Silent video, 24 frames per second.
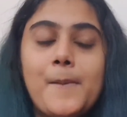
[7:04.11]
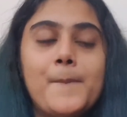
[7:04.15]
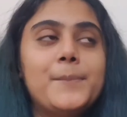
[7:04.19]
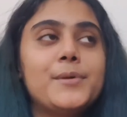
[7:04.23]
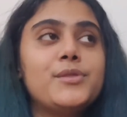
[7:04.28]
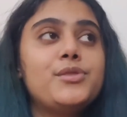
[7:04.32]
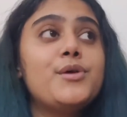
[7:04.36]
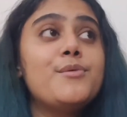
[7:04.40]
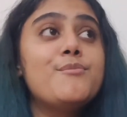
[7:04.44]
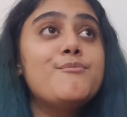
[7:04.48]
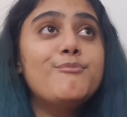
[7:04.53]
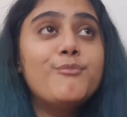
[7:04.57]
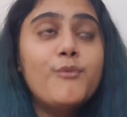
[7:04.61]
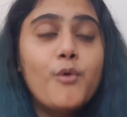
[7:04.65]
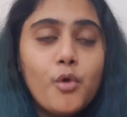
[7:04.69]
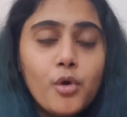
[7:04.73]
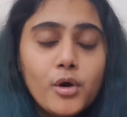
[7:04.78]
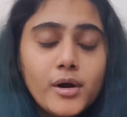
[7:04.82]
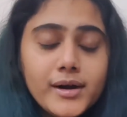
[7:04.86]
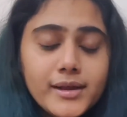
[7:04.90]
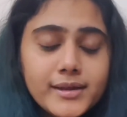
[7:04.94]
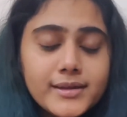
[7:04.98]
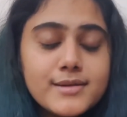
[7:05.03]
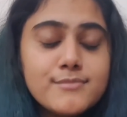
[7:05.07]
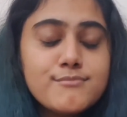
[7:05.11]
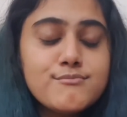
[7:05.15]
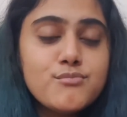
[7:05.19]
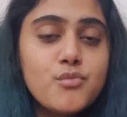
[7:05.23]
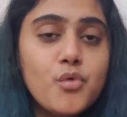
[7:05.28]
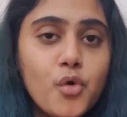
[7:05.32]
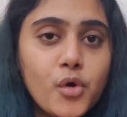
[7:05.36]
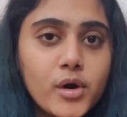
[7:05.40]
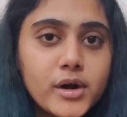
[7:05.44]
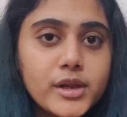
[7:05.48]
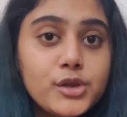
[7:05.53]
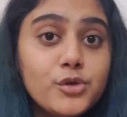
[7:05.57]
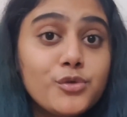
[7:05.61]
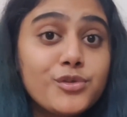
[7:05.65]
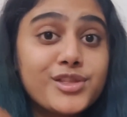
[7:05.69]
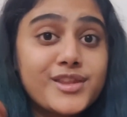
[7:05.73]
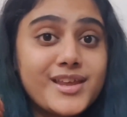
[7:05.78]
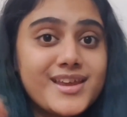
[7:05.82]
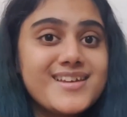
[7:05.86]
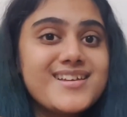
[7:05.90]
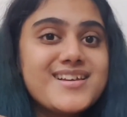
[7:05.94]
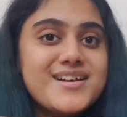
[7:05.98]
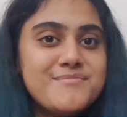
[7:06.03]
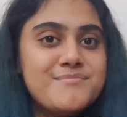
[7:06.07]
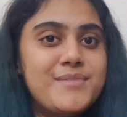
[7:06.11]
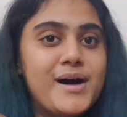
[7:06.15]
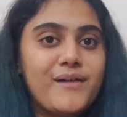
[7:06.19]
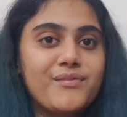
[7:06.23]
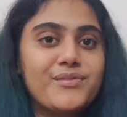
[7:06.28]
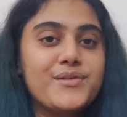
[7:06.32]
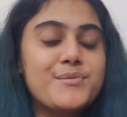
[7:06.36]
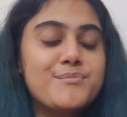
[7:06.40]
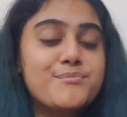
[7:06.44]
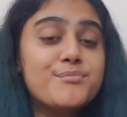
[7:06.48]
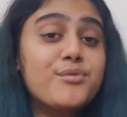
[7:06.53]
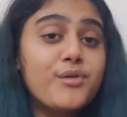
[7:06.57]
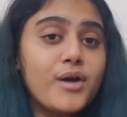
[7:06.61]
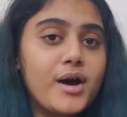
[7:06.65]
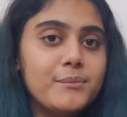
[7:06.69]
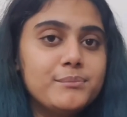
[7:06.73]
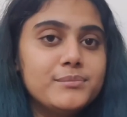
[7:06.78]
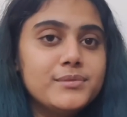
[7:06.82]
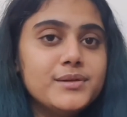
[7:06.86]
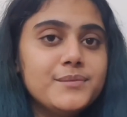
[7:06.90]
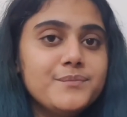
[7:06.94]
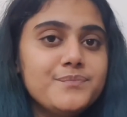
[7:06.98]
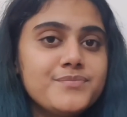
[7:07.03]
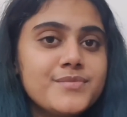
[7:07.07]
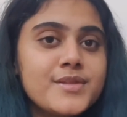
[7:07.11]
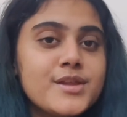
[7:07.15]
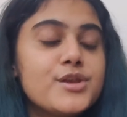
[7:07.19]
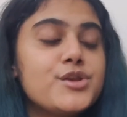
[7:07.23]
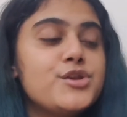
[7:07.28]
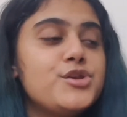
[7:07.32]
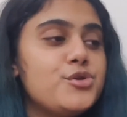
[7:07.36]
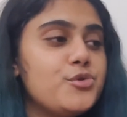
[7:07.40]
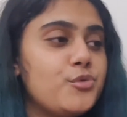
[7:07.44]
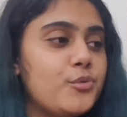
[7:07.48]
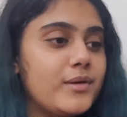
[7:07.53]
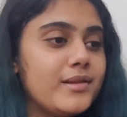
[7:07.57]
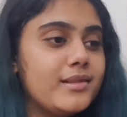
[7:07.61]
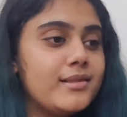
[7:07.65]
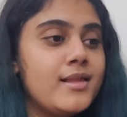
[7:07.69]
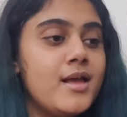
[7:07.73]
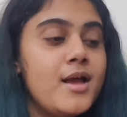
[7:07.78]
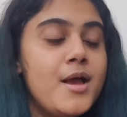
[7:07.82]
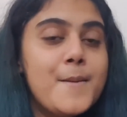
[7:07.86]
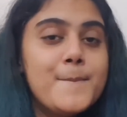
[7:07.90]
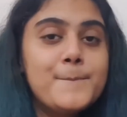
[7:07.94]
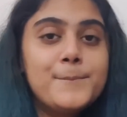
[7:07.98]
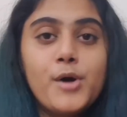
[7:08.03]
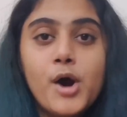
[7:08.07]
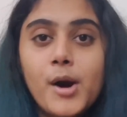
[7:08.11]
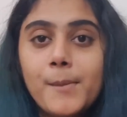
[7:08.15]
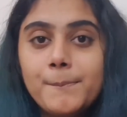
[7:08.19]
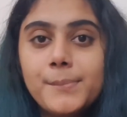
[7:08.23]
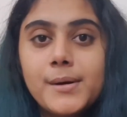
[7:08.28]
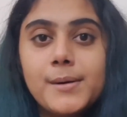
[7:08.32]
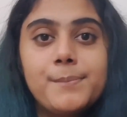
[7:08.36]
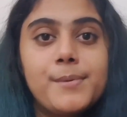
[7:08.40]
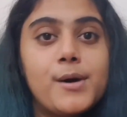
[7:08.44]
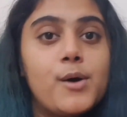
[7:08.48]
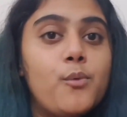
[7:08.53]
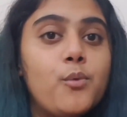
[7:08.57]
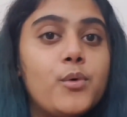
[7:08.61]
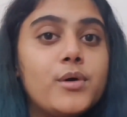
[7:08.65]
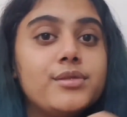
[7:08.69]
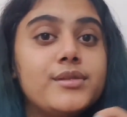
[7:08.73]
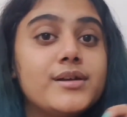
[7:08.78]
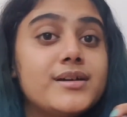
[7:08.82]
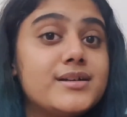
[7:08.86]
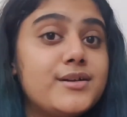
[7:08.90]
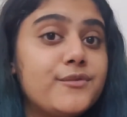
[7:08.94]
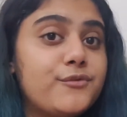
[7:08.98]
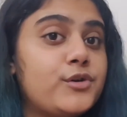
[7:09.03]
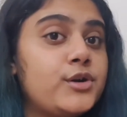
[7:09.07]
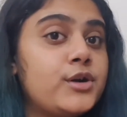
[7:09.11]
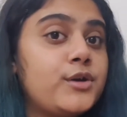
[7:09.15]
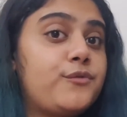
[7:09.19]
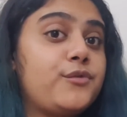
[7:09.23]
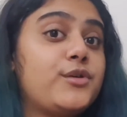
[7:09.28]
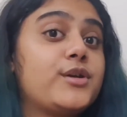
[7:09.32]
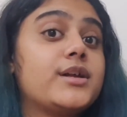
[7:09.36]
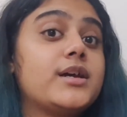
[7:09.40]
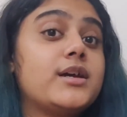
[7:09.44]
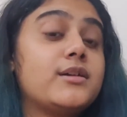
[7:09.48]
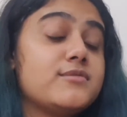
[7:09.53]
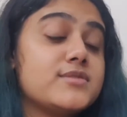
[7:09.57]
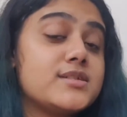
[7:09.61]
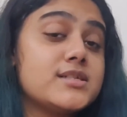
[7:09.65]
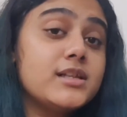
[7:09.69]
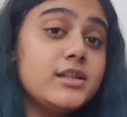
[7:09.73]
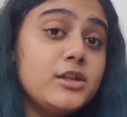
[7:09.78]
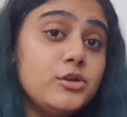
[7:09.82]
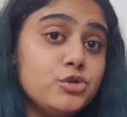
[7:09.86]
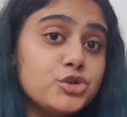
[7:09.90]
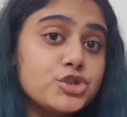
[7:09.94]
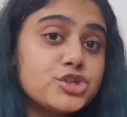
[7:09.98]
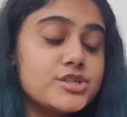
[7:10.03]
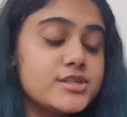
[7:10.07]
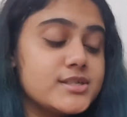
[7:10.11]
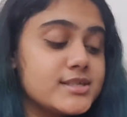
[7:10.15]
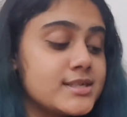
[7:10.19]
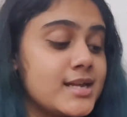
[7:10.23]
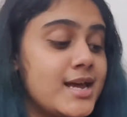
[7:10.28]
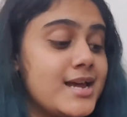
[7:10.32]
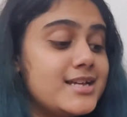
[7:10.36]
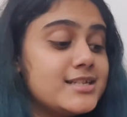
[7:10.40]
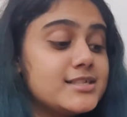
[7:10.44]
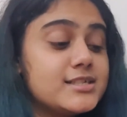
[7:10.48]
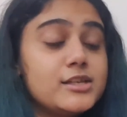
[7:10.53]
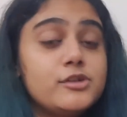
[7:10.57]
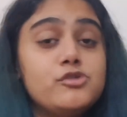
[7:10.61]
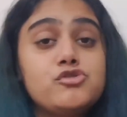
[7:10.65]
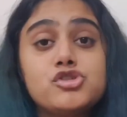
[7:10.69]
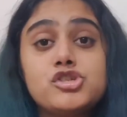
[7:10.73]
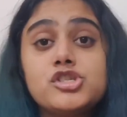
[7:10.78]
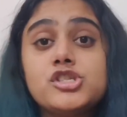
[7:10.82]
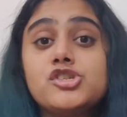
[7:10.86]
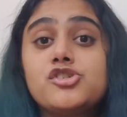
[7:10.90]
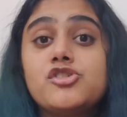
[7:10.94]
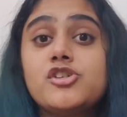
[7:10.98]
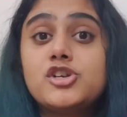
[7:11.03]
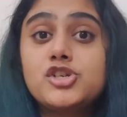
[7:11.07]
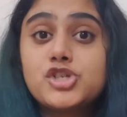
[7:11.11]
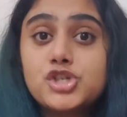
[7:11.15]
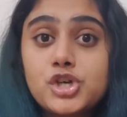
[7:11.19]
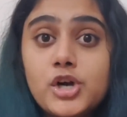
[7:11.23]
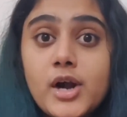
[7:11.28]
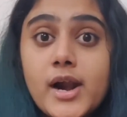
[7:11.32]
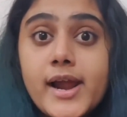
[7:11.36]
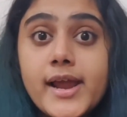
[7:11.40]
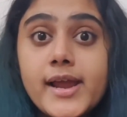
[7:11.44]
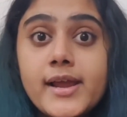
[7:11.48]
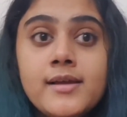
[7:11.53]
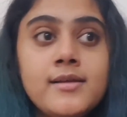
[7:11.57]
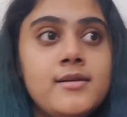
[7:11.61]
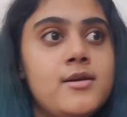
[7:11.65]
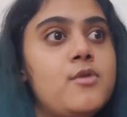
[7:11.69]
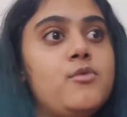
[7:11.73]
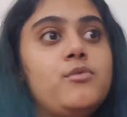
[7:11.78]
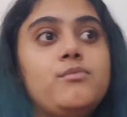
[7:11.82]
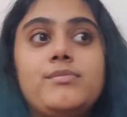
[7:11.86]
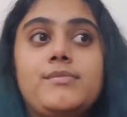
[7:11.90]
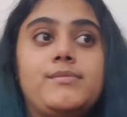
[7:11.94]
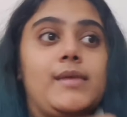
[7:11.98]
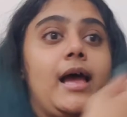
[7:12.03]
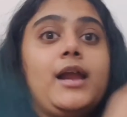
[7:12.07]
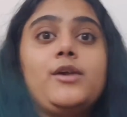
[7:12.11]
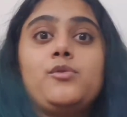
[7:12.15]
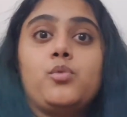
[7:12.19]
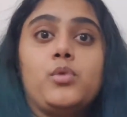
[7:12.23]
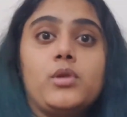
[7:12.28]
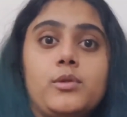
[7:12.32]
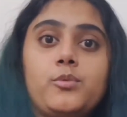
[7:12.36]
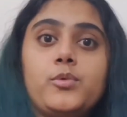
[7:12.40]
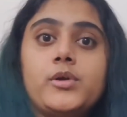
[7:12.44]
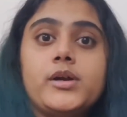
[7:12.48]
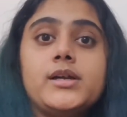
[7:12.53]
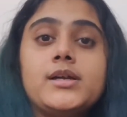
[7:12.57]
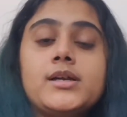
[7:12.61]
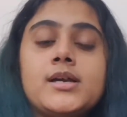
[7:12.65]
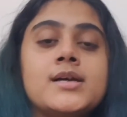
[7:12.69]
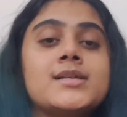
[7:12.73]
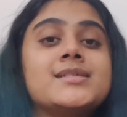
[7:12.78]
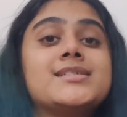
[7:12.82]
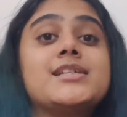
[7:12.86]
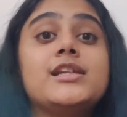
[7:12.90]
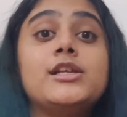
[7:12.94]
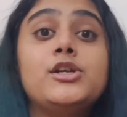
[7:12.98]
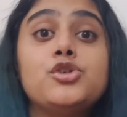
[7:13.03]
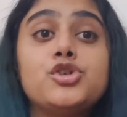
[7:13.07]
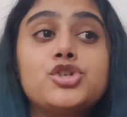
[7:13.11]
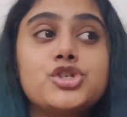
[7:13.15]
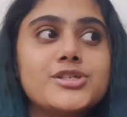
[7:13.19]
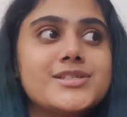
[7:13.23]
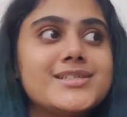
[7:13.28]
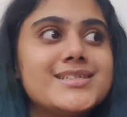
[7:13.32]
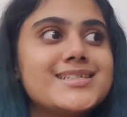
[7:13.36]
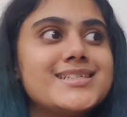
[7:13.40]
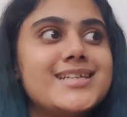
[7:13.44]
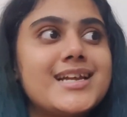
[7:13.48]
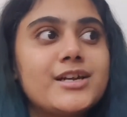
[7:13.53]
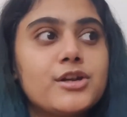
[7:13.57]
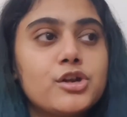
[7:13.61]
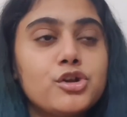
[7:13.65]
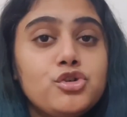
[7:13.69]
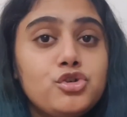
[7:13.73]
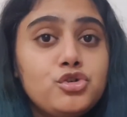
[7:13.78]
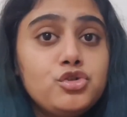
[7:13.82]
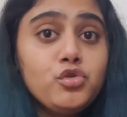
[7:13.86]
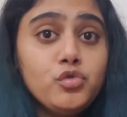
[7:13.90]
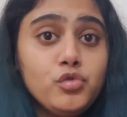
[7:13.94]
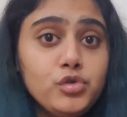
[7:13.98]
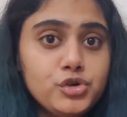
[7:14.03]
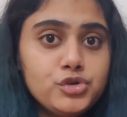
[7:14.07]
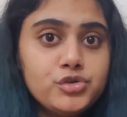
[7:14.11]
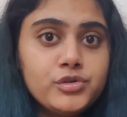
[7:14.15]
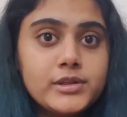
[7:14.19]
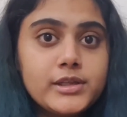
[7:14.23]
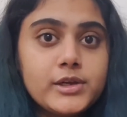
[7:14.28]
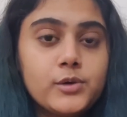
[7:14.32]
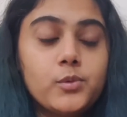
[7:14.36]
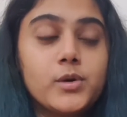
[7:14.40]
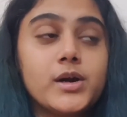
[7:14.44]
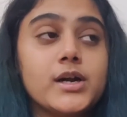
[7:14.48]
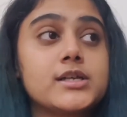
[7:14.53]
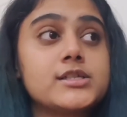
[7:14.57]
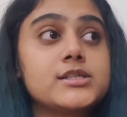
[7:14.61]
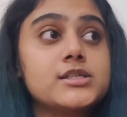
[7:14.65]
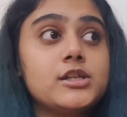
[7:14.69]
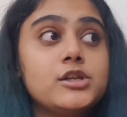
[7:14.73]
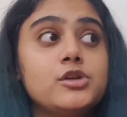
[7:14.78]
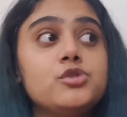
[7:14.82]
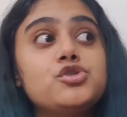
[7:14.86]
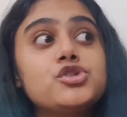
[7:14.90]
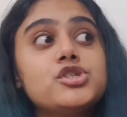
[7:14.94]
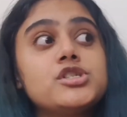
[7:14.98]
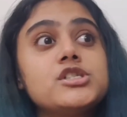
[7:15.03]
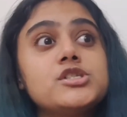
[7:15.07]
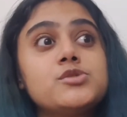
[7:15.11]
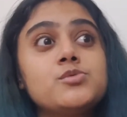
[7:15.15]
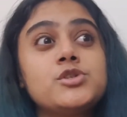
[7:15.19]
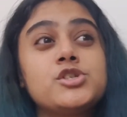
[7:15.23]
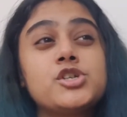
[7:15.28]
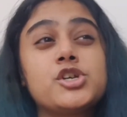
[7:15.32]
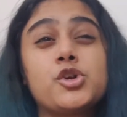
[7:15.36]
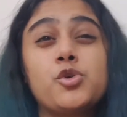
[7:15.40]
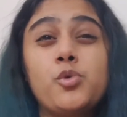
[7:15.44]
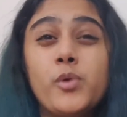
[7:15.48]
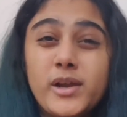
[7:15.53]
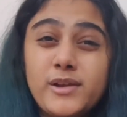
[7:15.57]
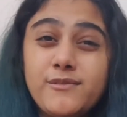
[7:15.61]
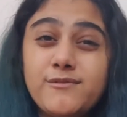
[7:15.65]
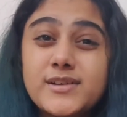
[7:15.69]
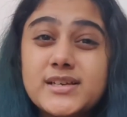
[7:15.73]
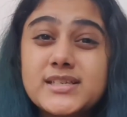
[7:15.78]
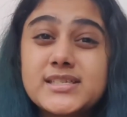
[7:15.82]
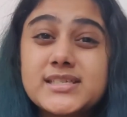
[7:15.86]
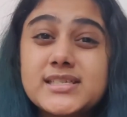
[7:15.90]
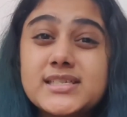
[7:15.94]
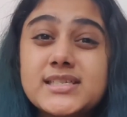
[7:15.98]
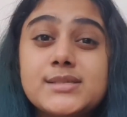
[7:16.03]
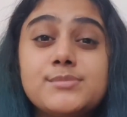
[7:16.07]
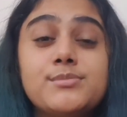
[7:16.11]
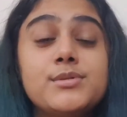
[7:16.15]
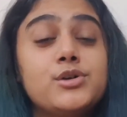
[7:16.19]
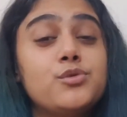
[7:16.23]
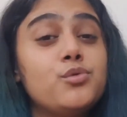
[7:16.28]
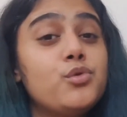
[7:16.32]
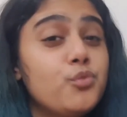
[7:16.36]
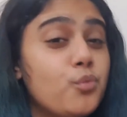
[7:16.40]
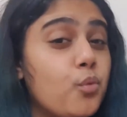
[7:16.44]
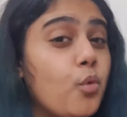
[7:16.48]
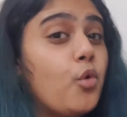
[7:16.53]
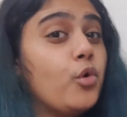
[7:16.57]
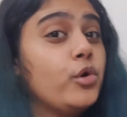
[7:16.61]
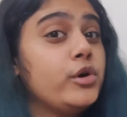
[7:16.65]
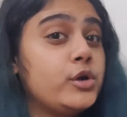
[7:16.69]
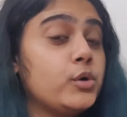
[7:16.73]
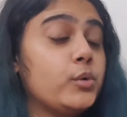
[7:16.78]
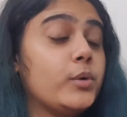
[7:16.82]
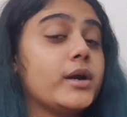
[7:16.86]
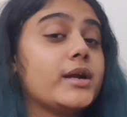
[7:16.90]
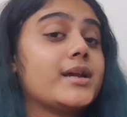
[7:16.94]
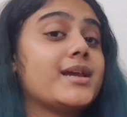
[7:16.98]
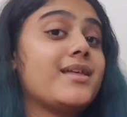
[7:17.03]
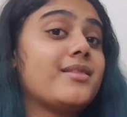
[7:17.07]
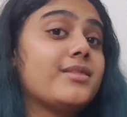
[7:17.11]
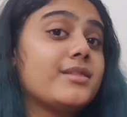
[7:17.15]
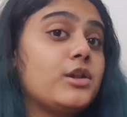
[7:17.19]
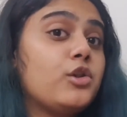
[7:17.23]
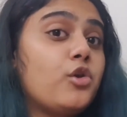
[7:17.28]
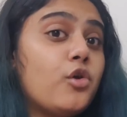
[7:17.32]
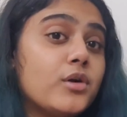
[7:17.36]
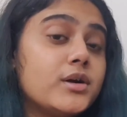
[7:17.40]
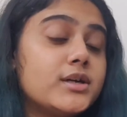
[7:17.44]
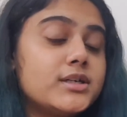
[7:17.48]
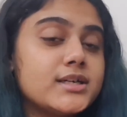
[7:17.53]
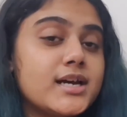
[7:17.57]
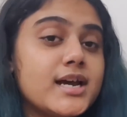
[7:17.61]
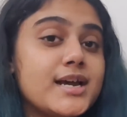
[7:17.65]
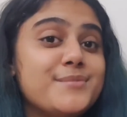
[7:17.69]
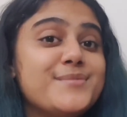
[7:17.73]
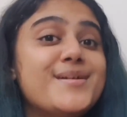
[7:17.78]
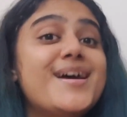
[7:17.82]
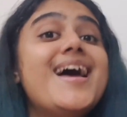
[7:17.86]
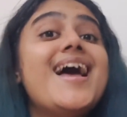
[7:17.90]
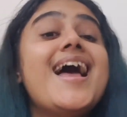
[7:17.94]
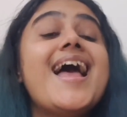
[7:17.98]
But the more and more you think about the problem, you will pop up with different kind of solutions you can try that will work, solutions that don't really work, solutions which are quick fixes but won't work in the longer time.